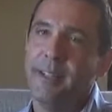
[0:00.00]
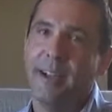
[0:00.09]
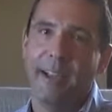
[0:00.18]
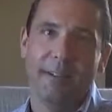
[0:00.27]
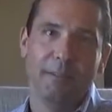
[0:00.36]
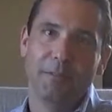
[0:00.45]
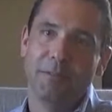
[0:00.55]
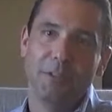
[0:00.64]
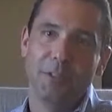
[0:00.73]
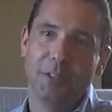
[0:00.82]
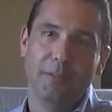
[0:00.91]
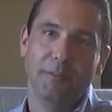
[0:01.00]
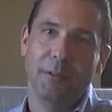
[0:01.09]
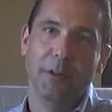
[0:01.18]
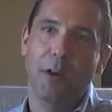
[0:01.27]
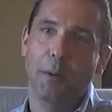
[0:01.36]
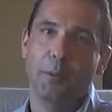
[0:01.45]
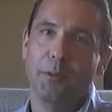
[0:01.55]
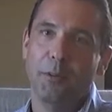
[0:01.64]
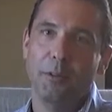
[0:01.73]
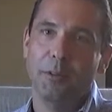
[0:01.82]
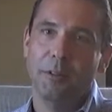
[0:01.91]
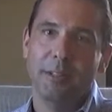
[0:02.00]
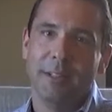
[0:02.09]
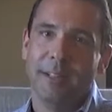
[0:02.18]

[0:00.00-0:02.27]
I had just a phenomenal